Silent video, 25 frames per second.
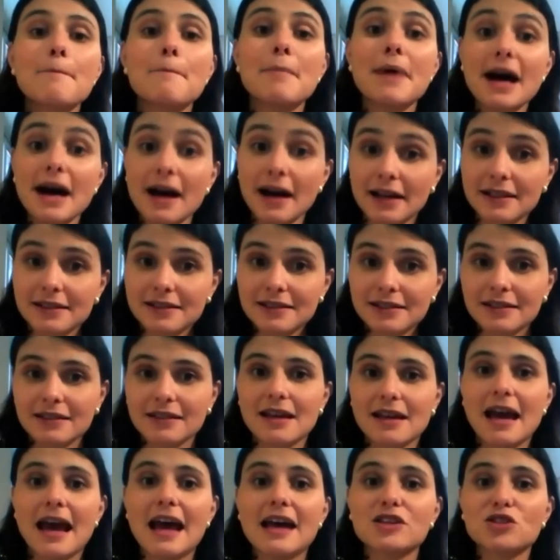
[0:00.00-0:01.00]
But
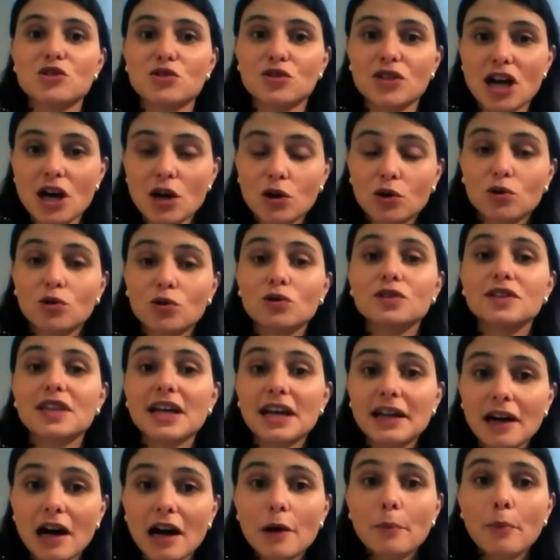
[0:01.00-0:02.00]
as you know,
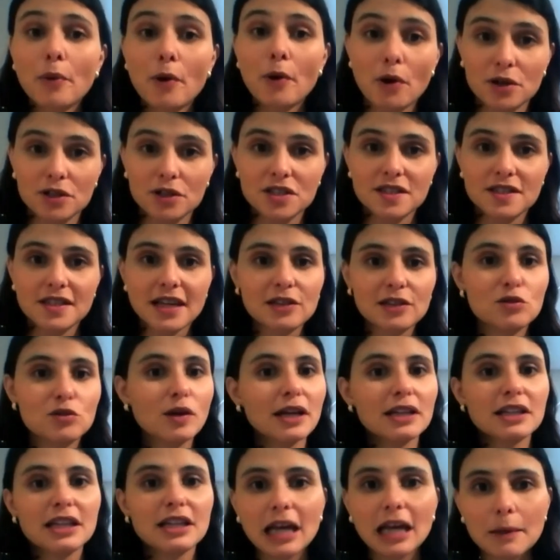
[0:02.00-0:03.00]
there are ports that you
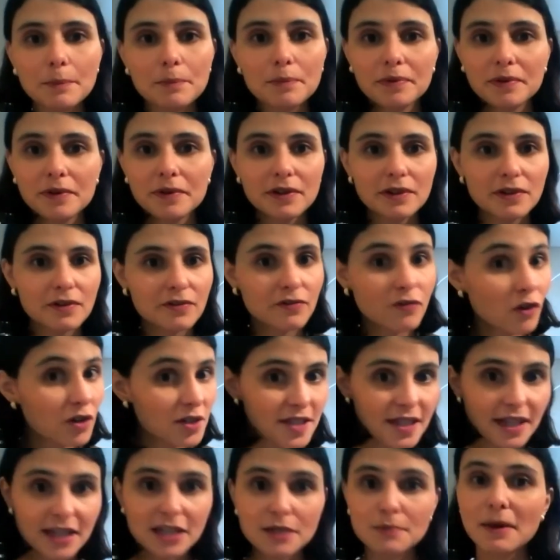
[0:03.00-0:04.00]
can keep for
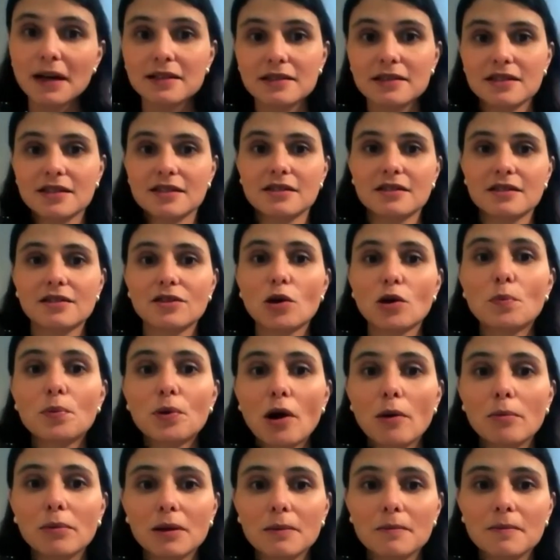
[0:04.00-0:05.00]
six months, no
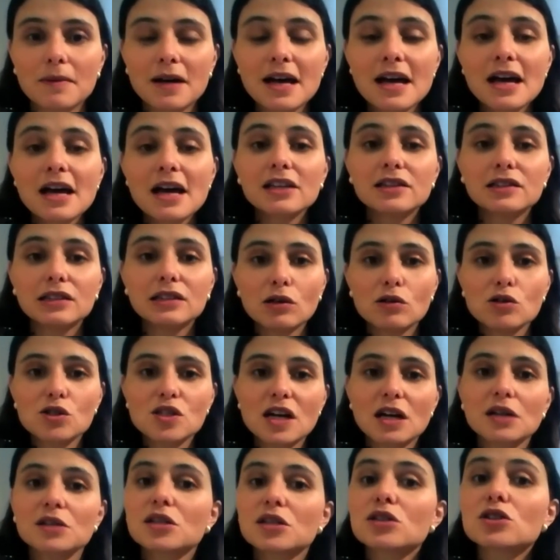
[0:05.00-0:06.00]
problem. Those
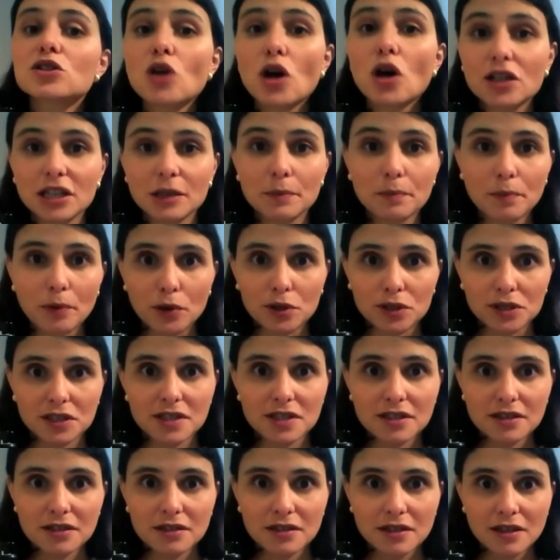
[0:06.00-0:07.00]
are the tawny
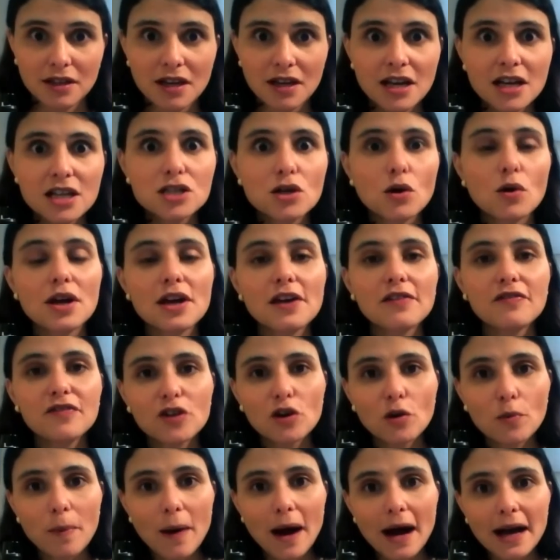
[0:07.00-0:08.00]
ports. Uh, so
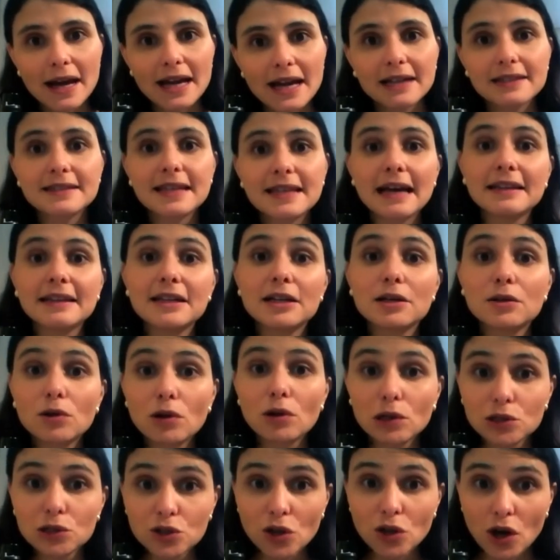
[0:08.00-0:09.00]
ah, buy a 10 year
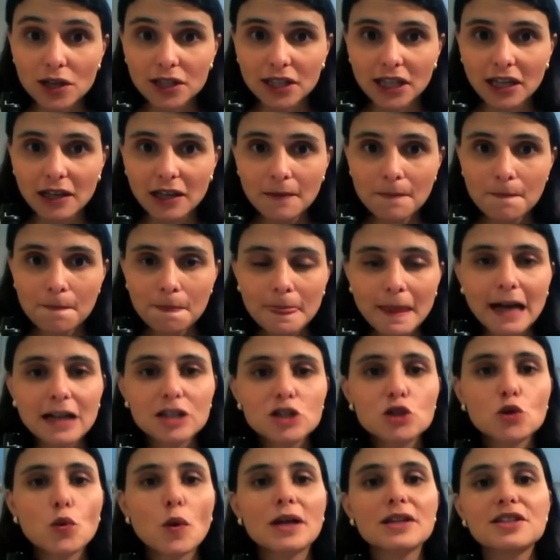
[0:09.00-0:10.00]
old tawny, a
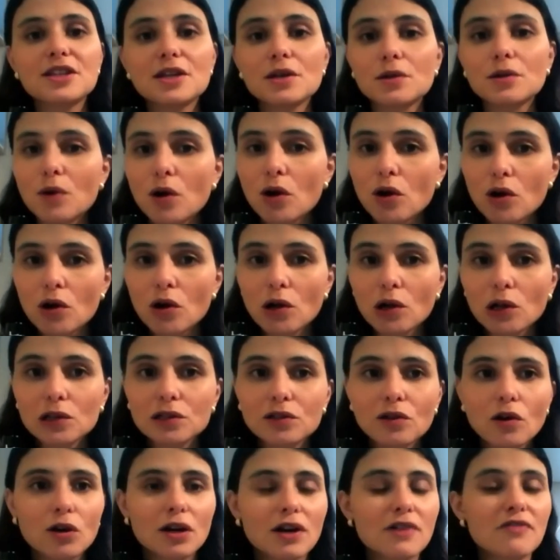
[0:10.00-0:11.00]
20 year
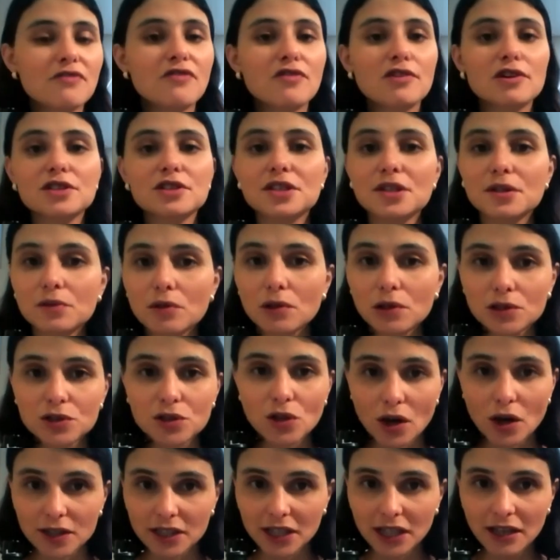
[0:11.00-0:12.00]
old or a 40 year old
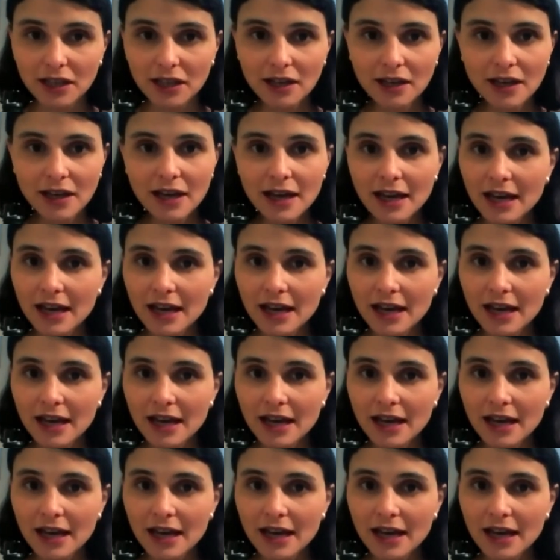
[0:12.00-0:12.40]
tawny,